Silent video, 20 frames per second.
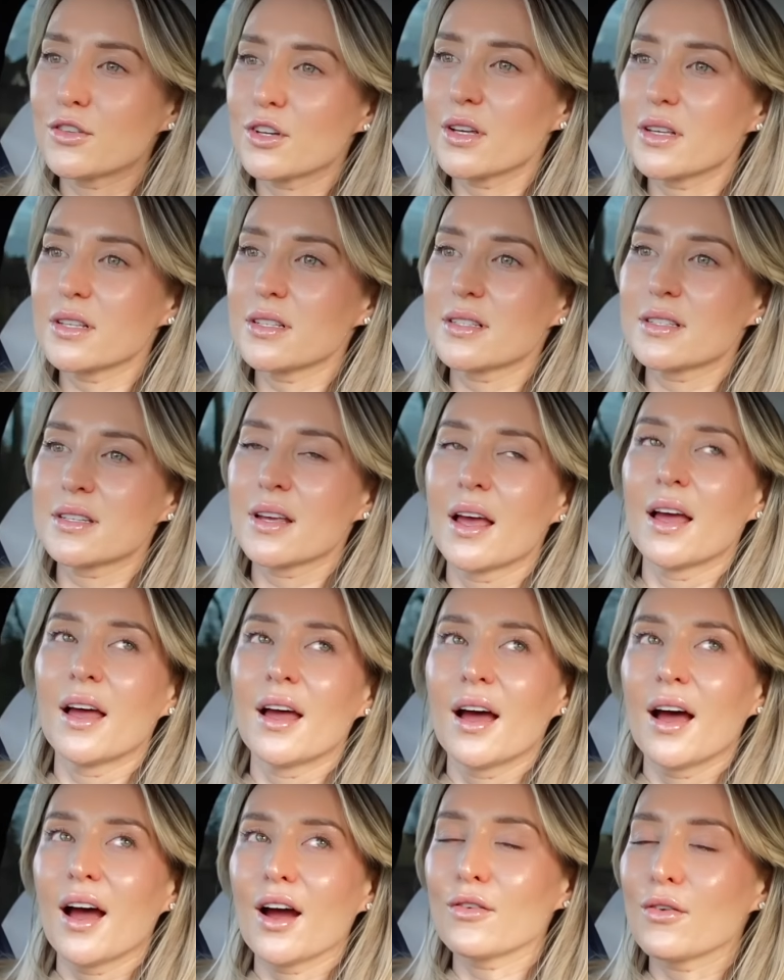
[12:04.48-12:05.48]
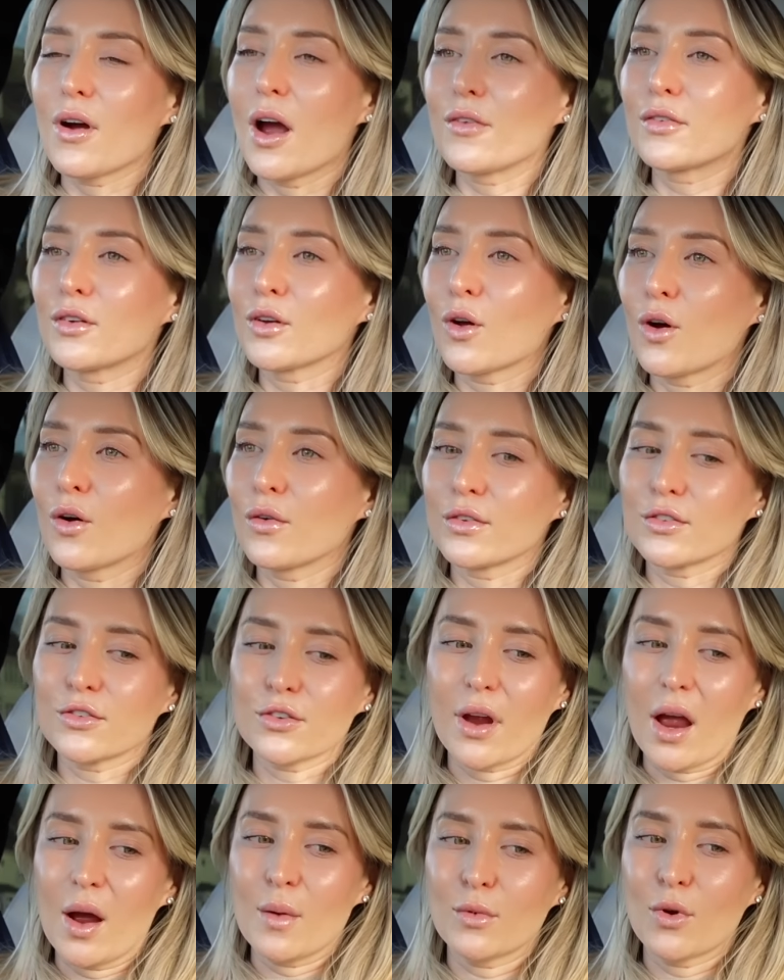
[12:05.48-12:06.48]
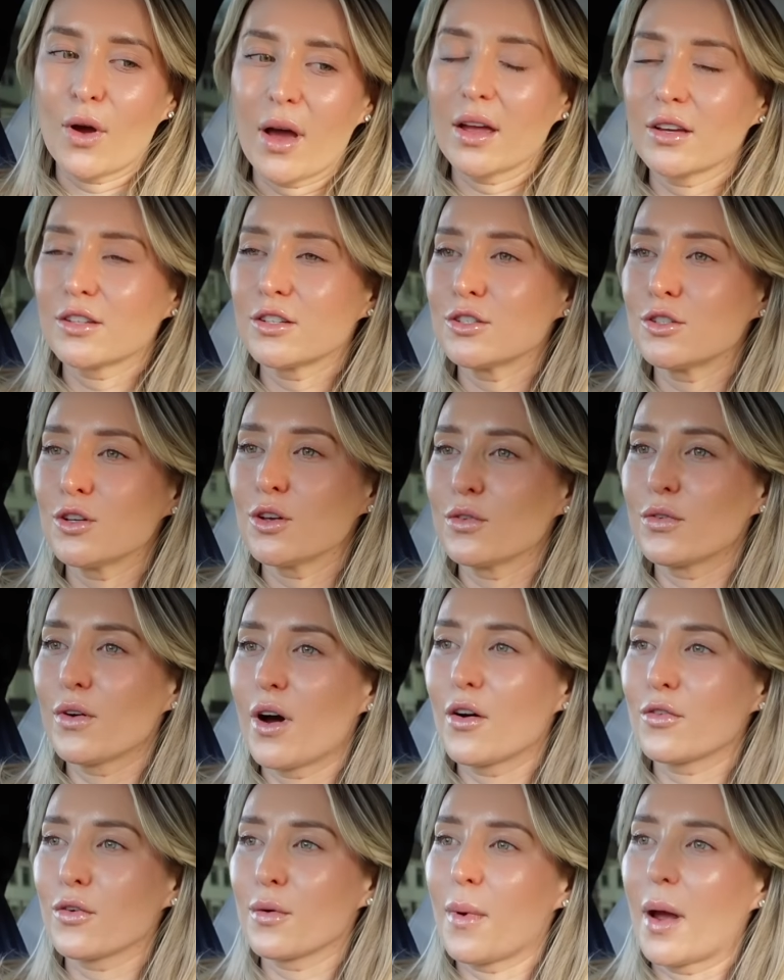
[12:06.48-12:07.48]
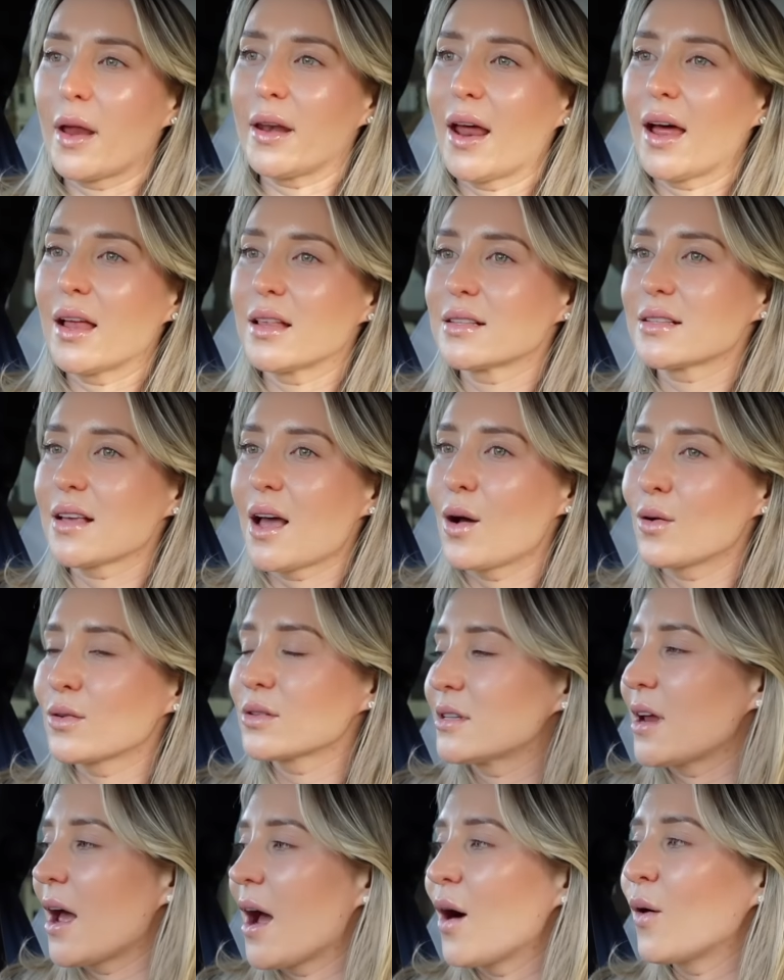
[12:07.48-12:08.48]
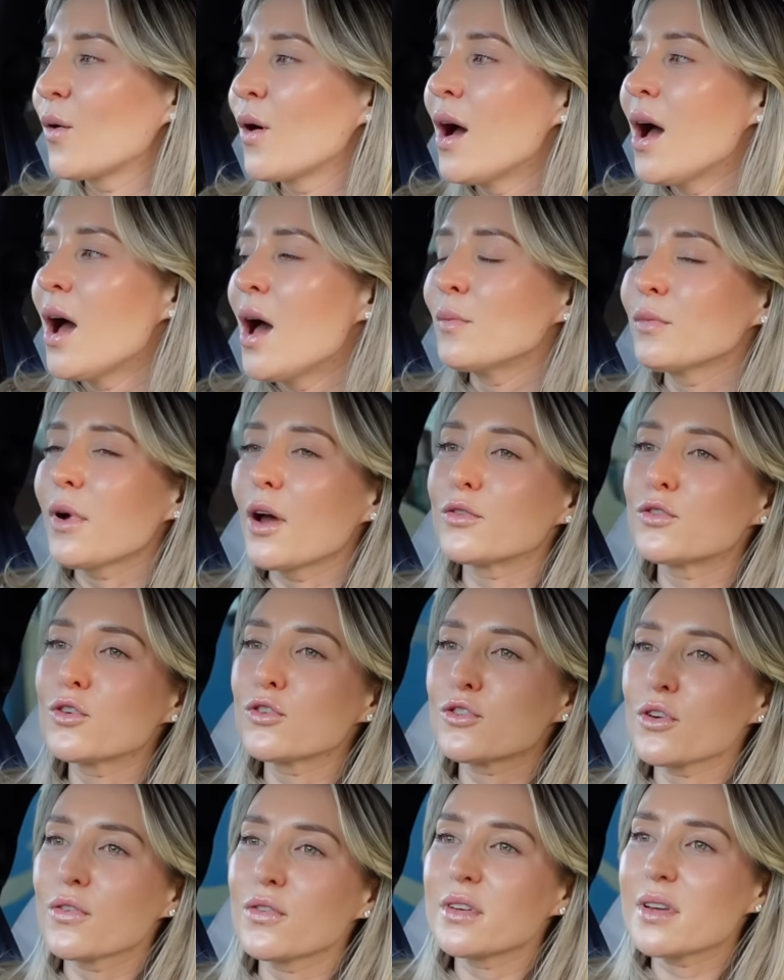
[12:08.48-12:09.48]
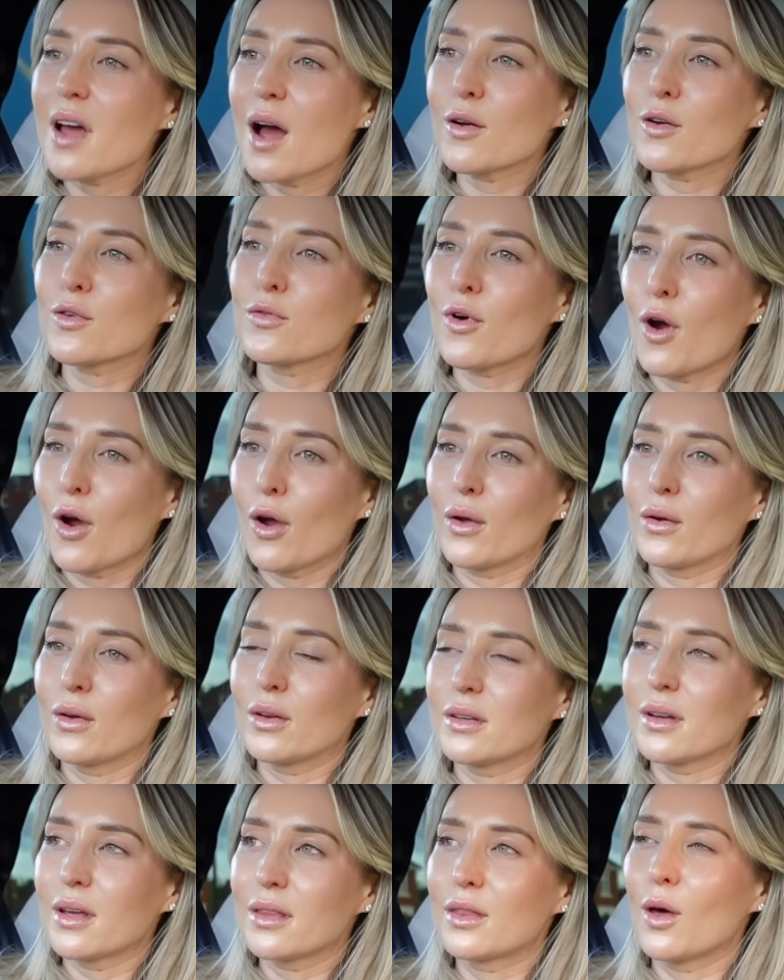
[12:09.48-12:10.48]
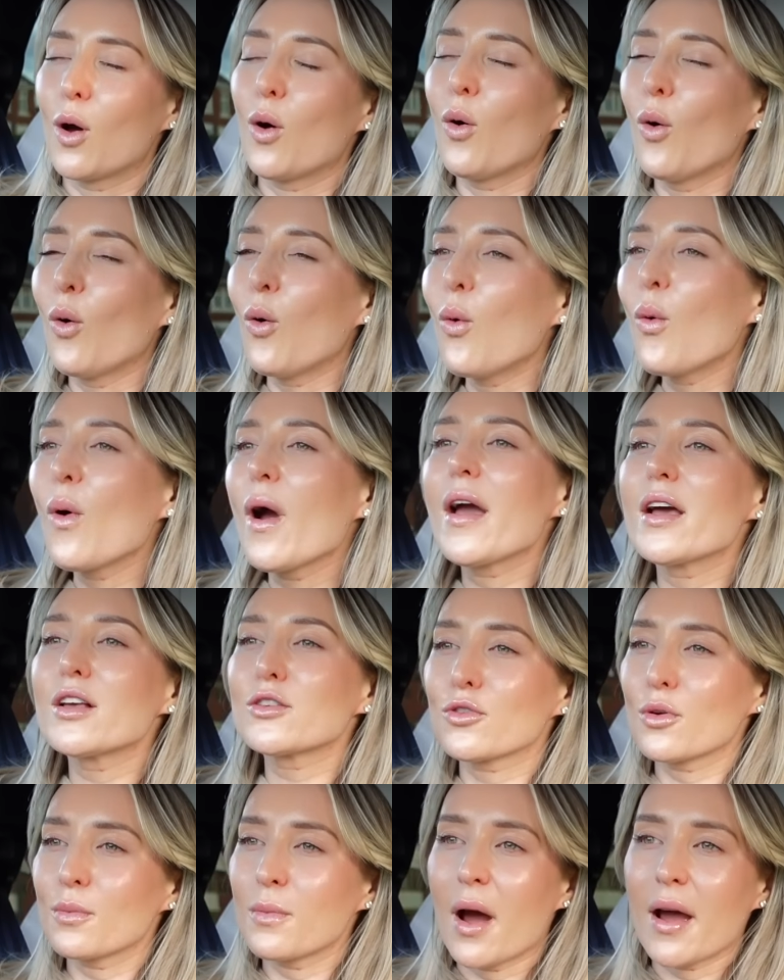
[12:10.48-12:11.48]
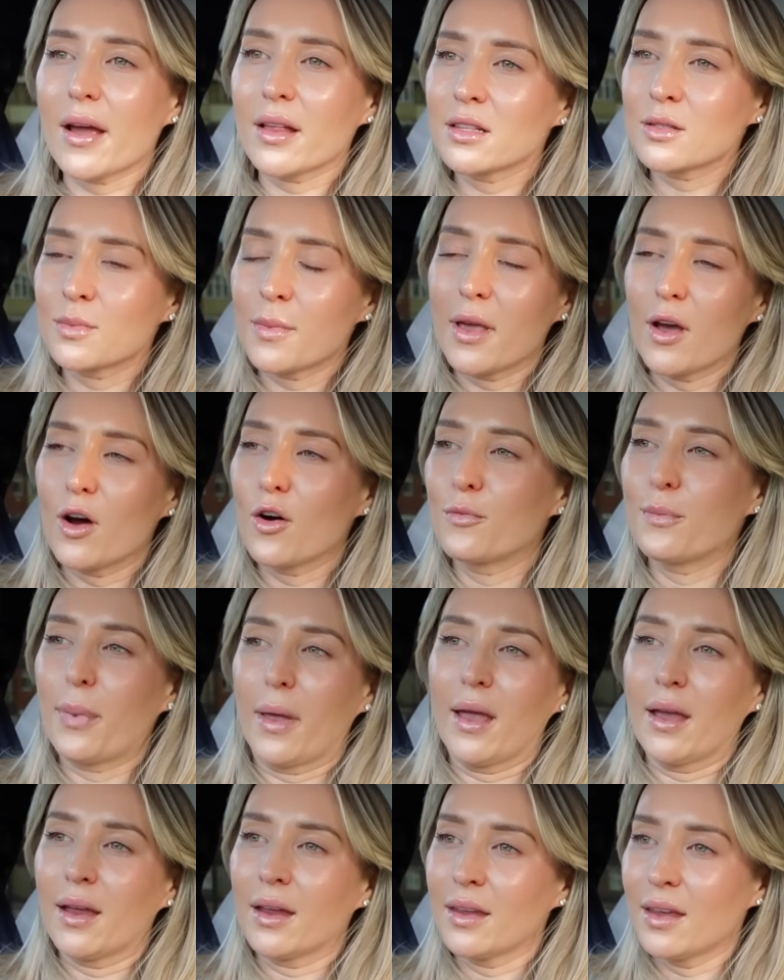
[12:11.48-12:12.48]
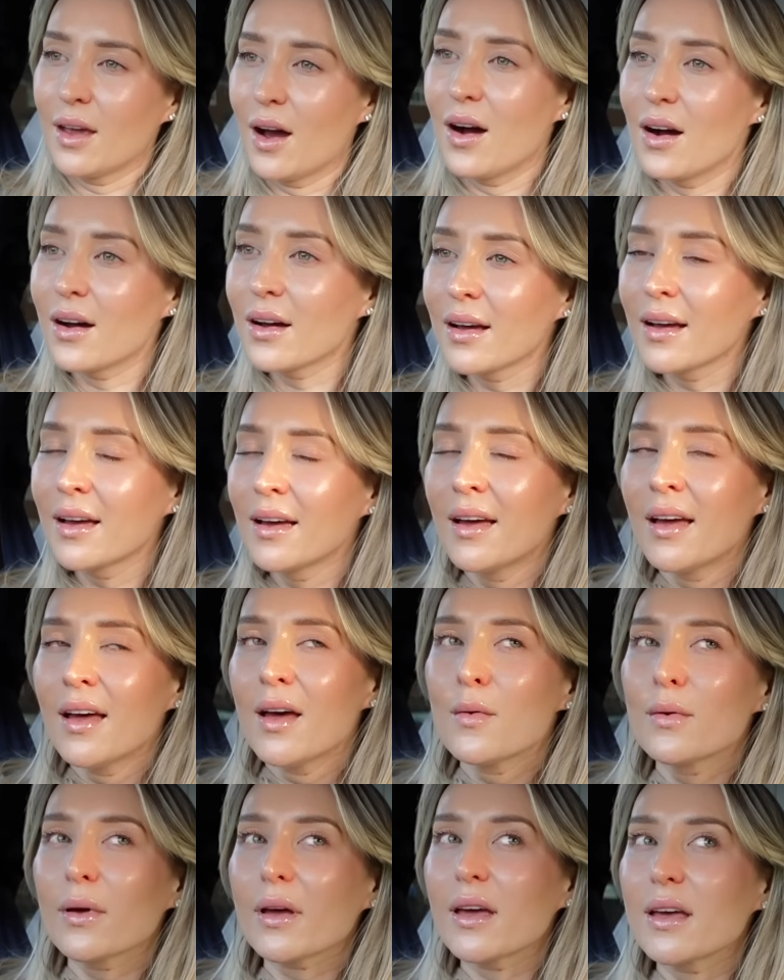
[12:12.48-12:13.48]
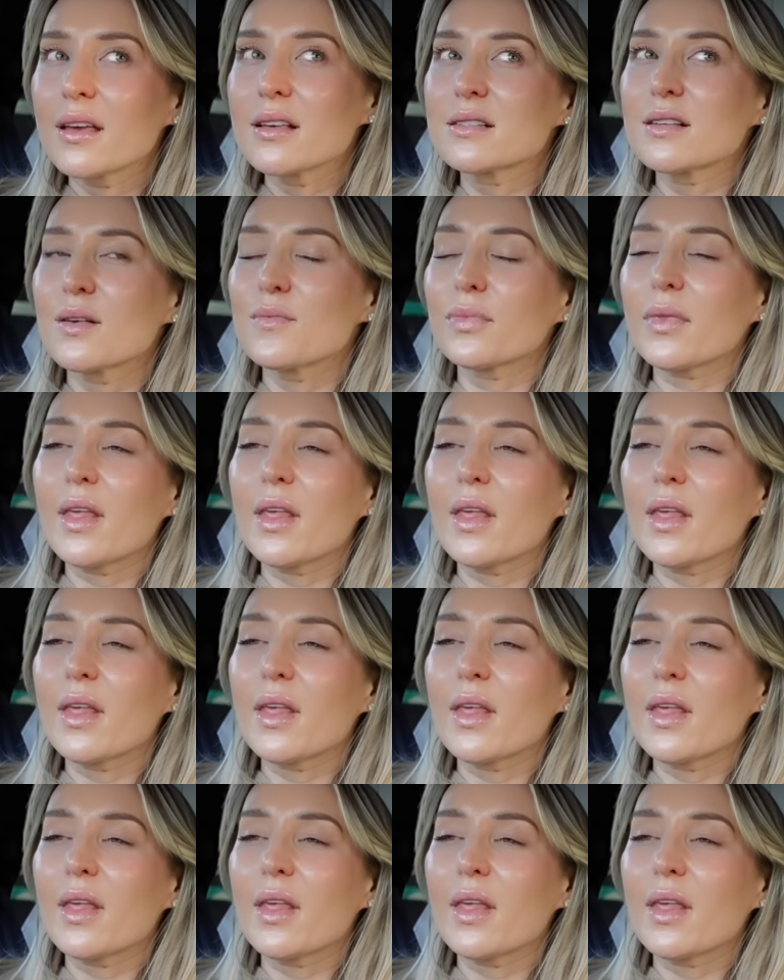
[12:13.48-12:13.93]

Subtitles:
Just arrived in Coventry. I'm not actually too far from my Nan's house now, but I've just driven down a road that always reminds me of being young, because